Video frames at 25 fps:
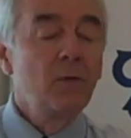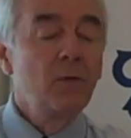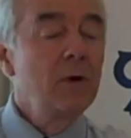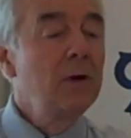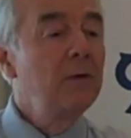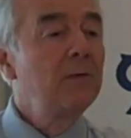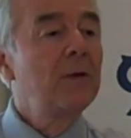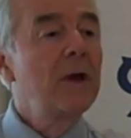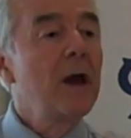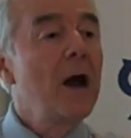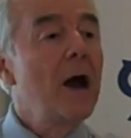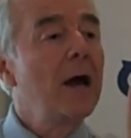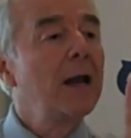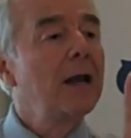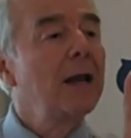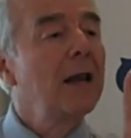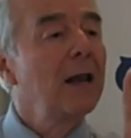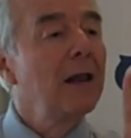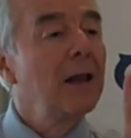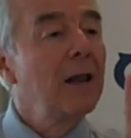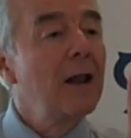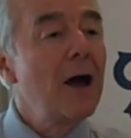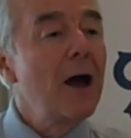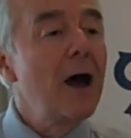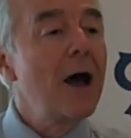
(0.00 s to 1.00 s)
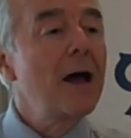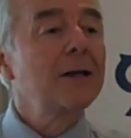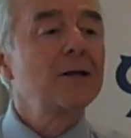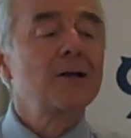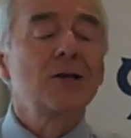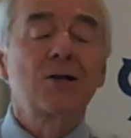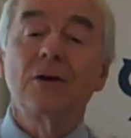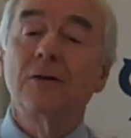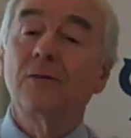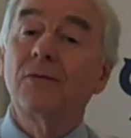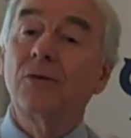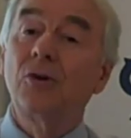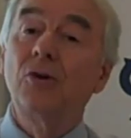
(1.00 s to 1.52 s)
We've got
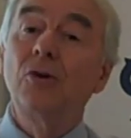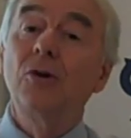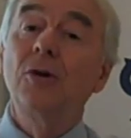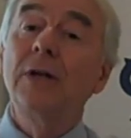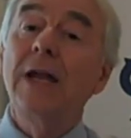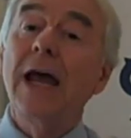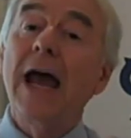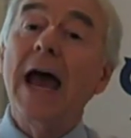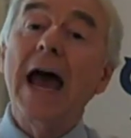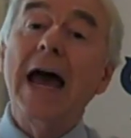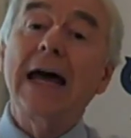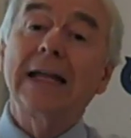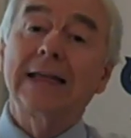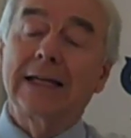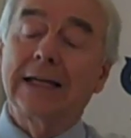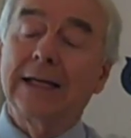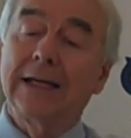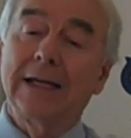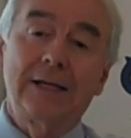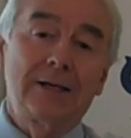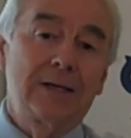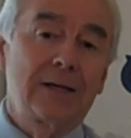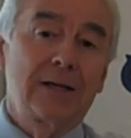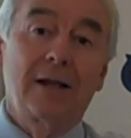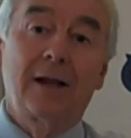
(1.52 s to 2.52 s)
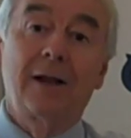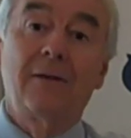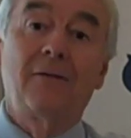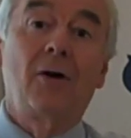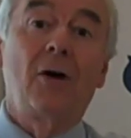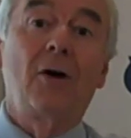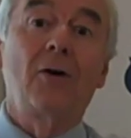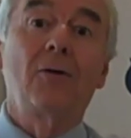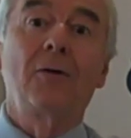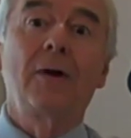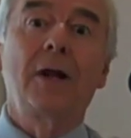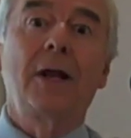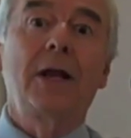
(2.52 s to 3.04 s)
lots of good athletes that have
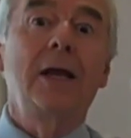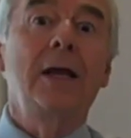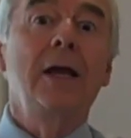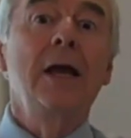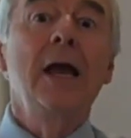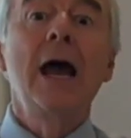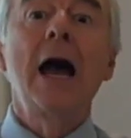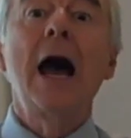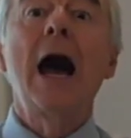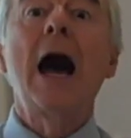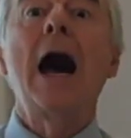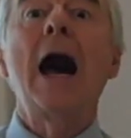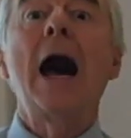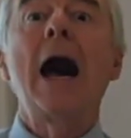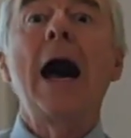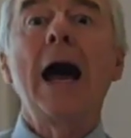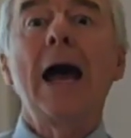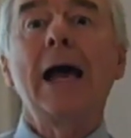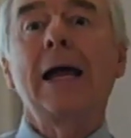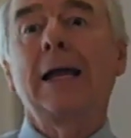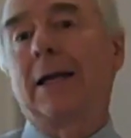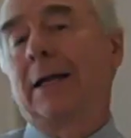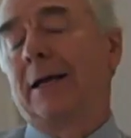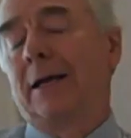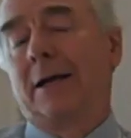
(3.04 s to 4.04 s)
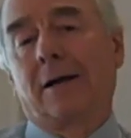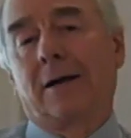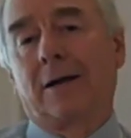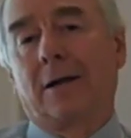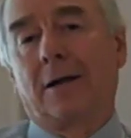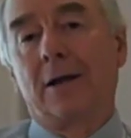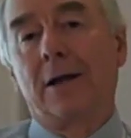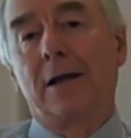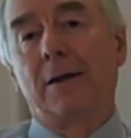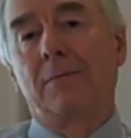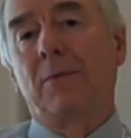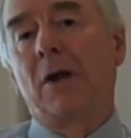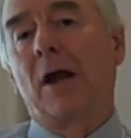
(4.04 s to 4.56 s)
already highly
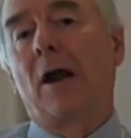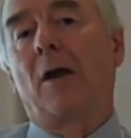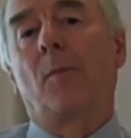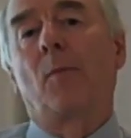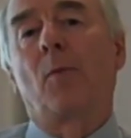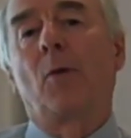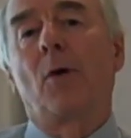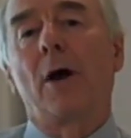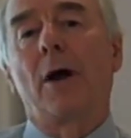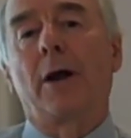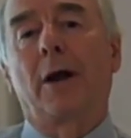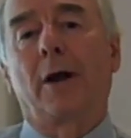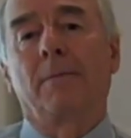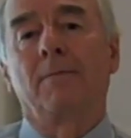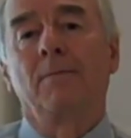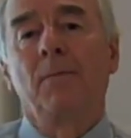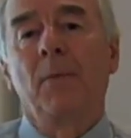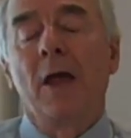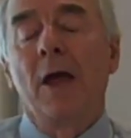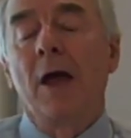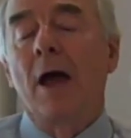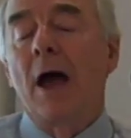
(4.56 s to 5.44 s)
acclaimed our product.